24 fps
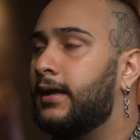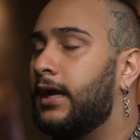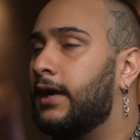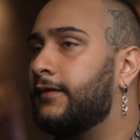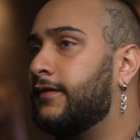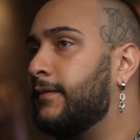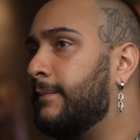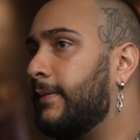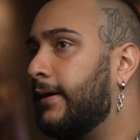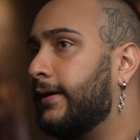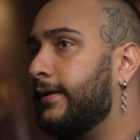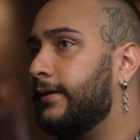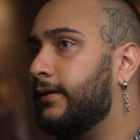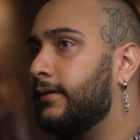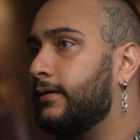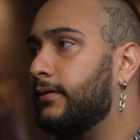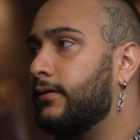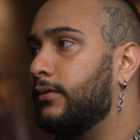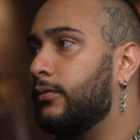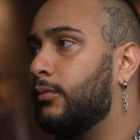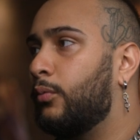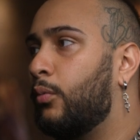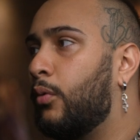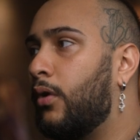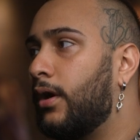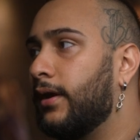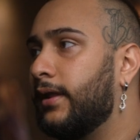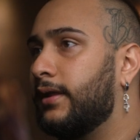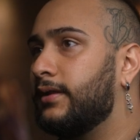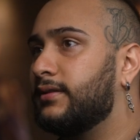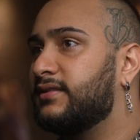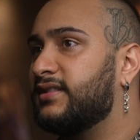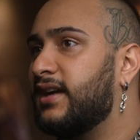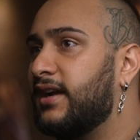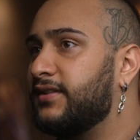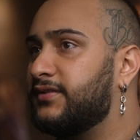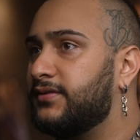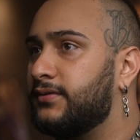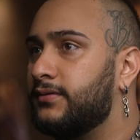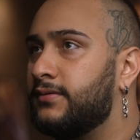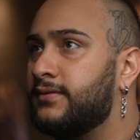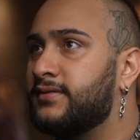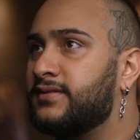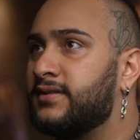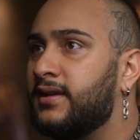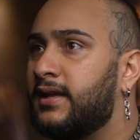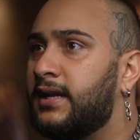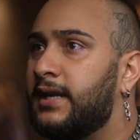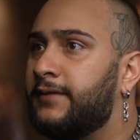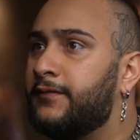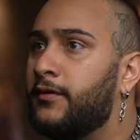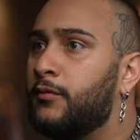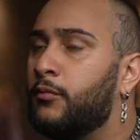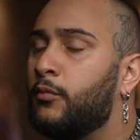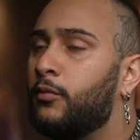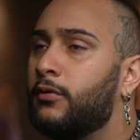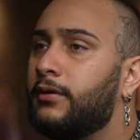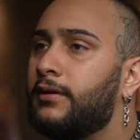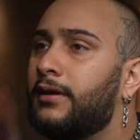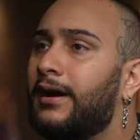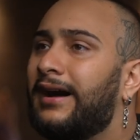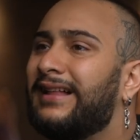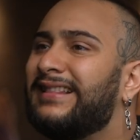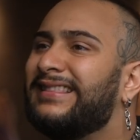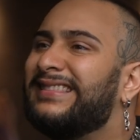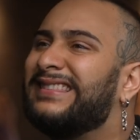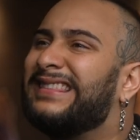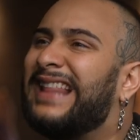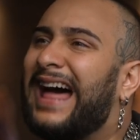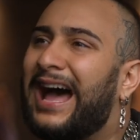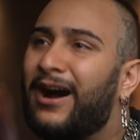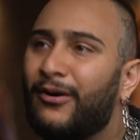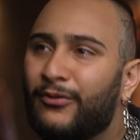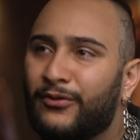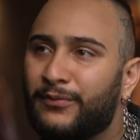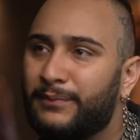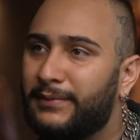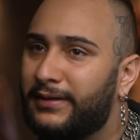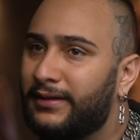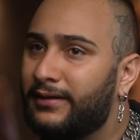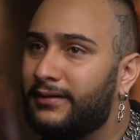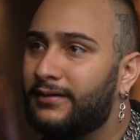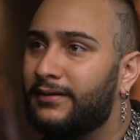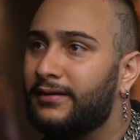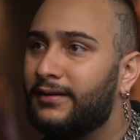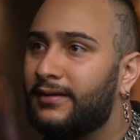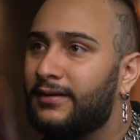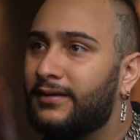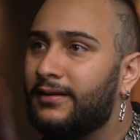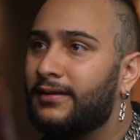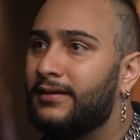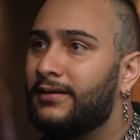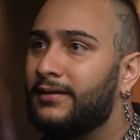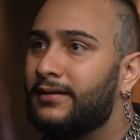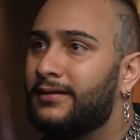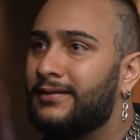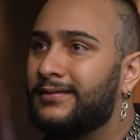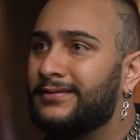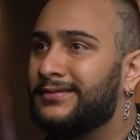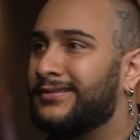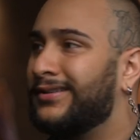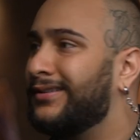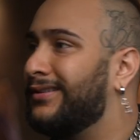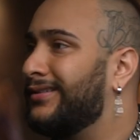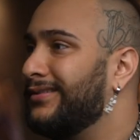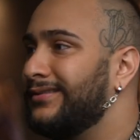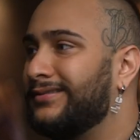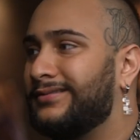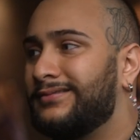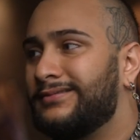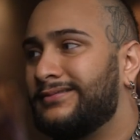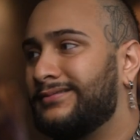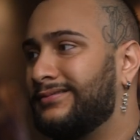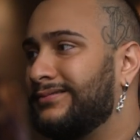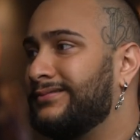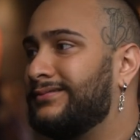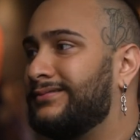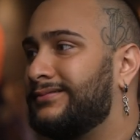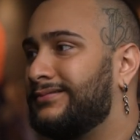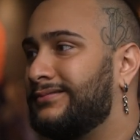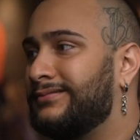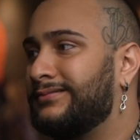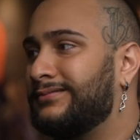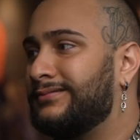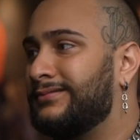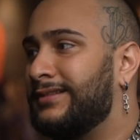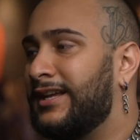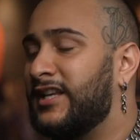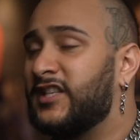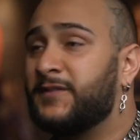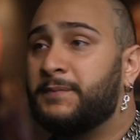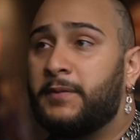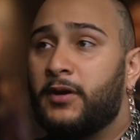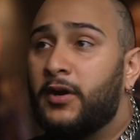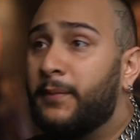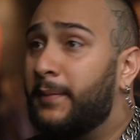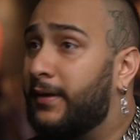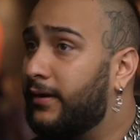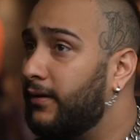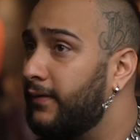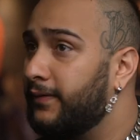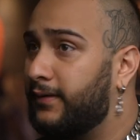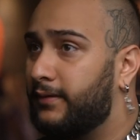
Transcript: Everybody wanted tattoos and everyone allowed me to experiment on